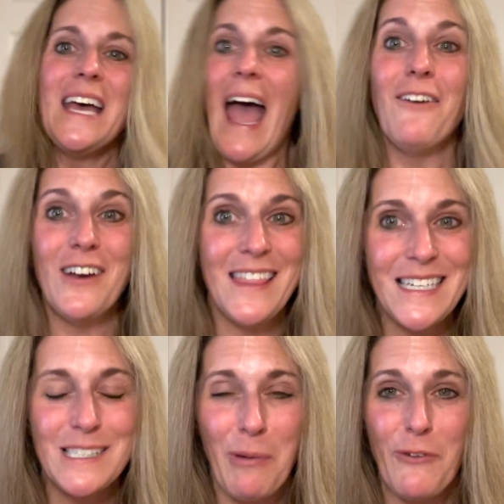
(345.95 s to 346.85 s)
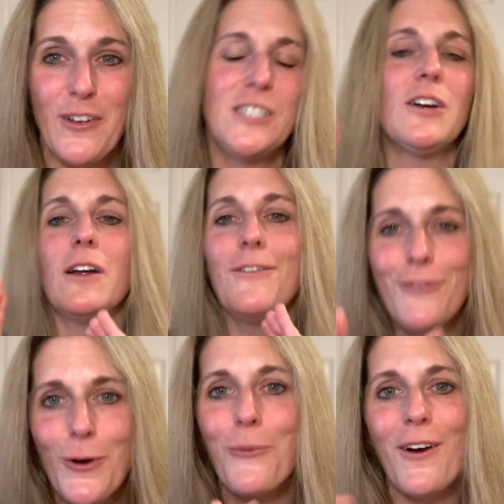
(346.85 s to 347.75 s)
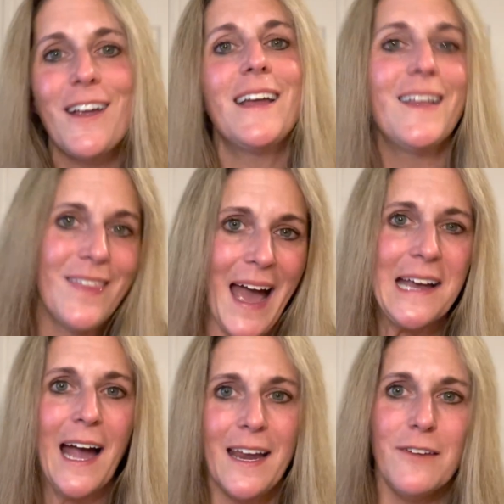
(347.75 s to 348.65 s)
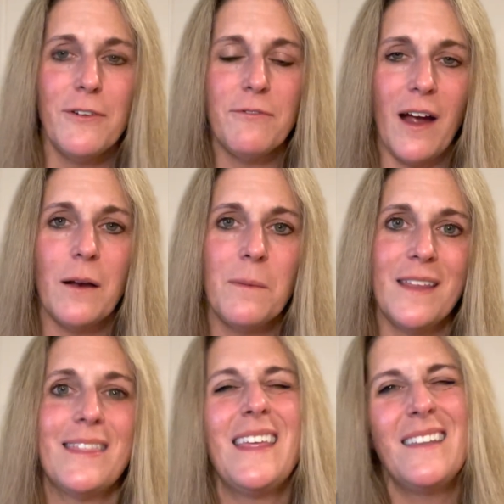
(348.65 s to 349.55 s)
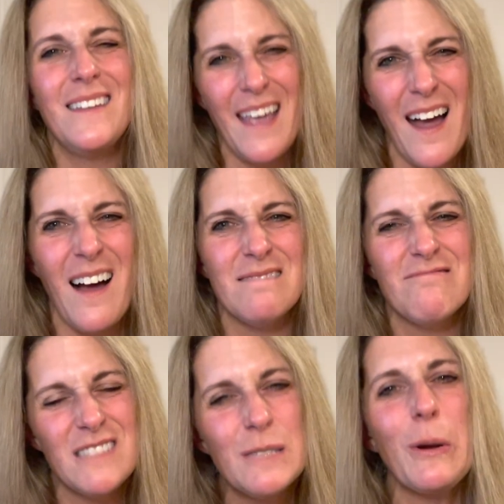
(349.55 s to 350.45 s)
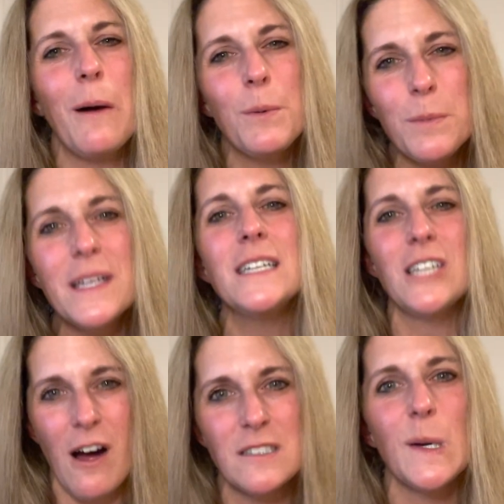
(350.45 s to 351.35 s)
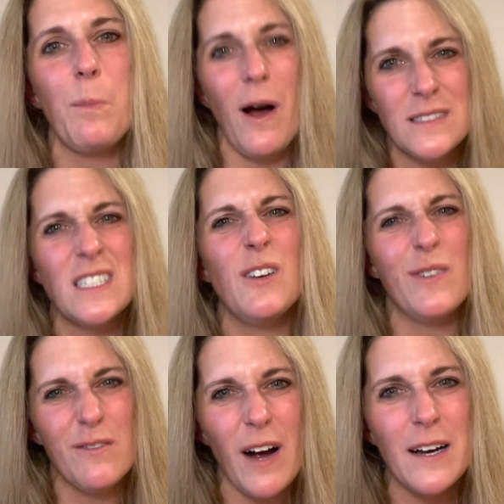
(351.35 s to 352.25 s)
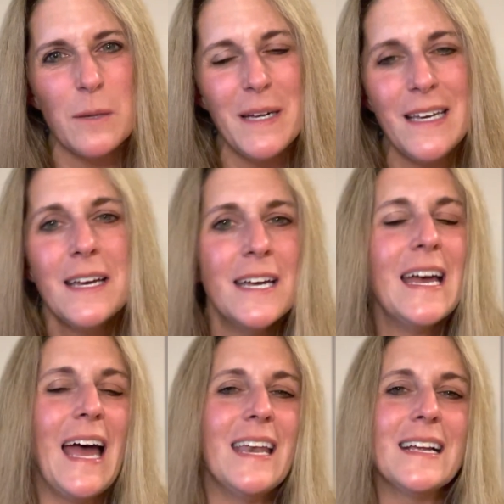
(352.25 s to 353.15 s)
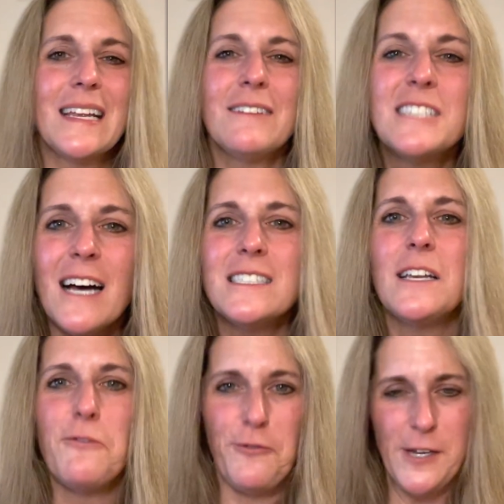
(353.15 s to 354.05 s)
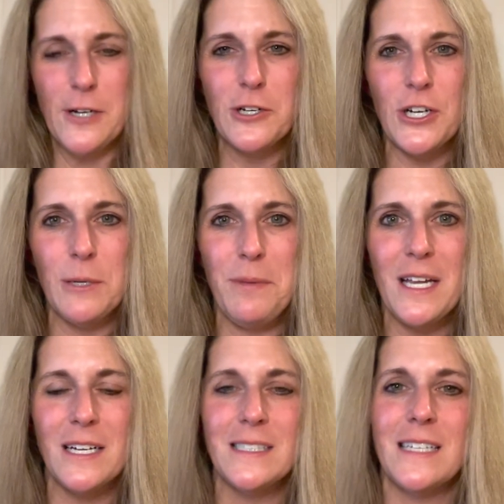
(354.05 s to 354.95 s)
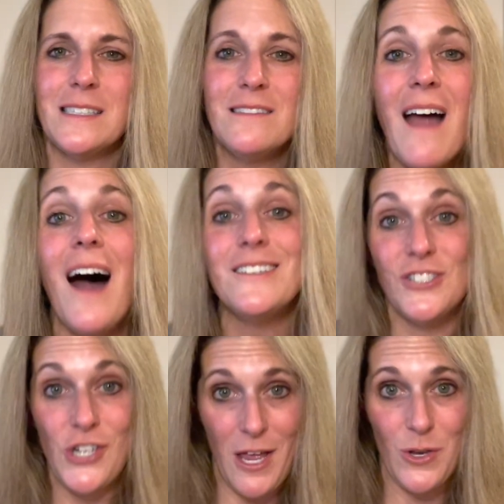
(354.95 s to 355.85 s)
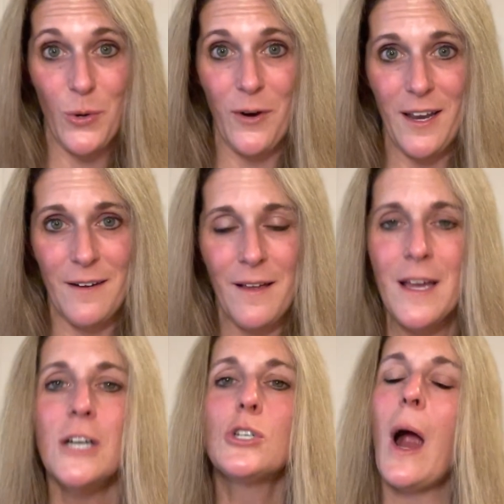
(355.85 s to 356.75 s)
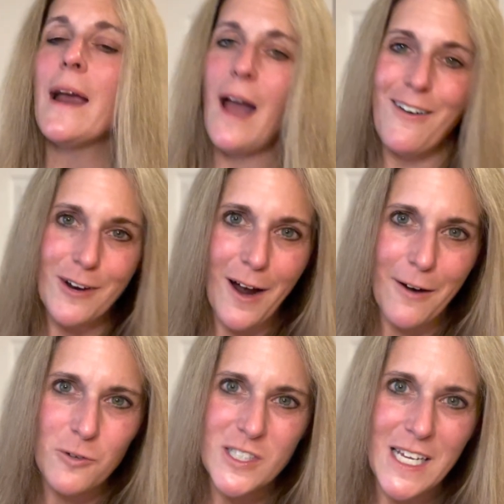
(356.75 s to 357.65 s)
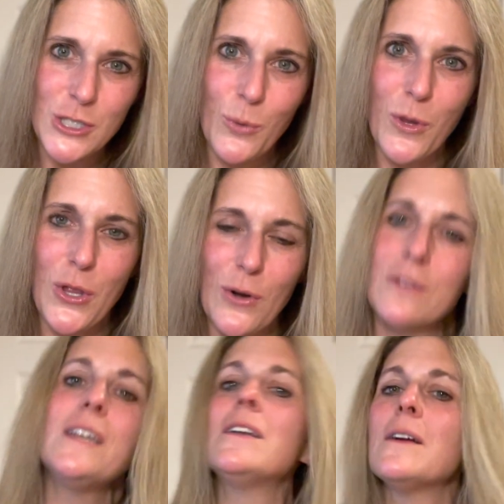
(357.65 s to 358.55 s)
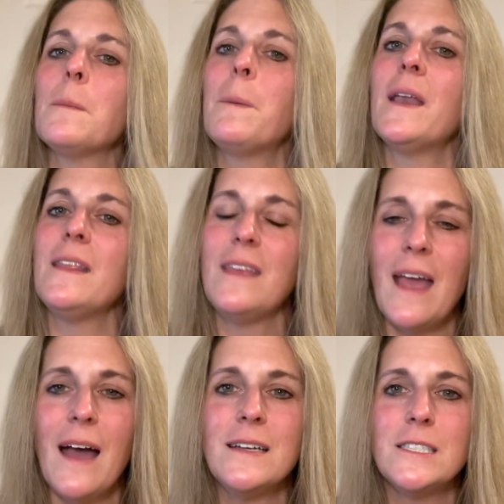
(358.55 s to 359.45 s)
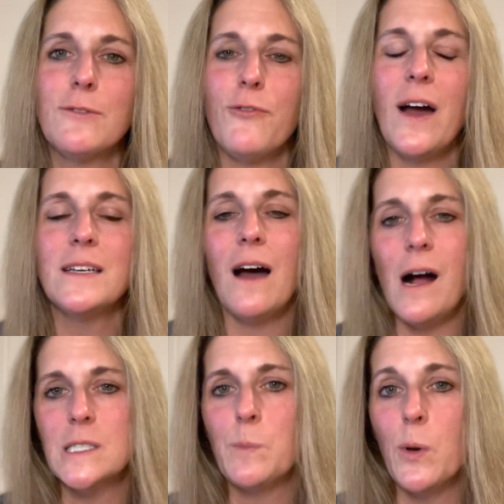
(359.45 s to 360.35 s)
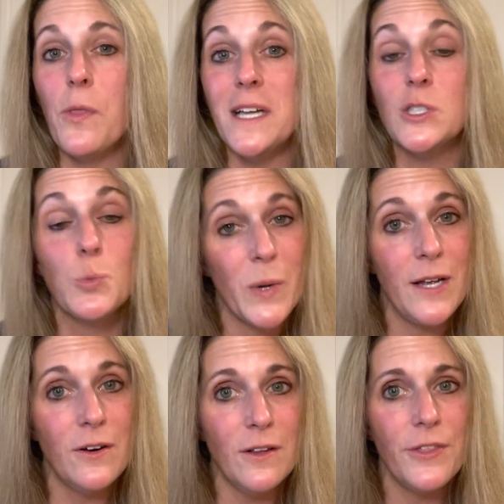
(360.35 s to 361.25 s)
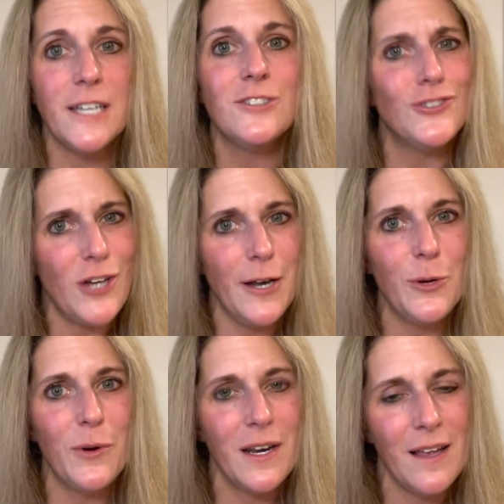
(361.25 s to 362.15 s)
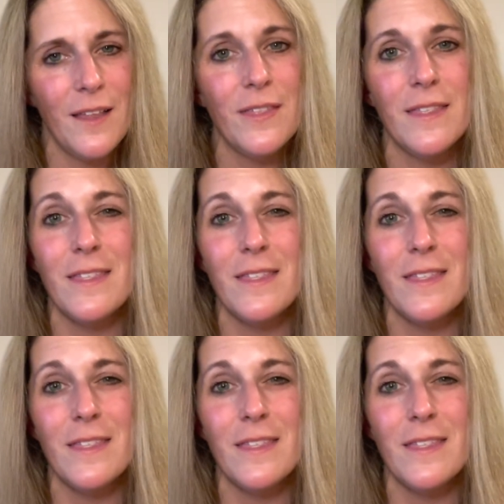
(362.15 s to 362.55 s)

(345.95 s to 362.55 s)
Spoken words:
Everything's perfect here. If you're working in that kind of environment, then yeah, this is probably a toxic positive environment and it doesn't feel good because it's not genuine. Try to have a conversation with your leader, but in the end, find a hospital that's real, that's genuine, and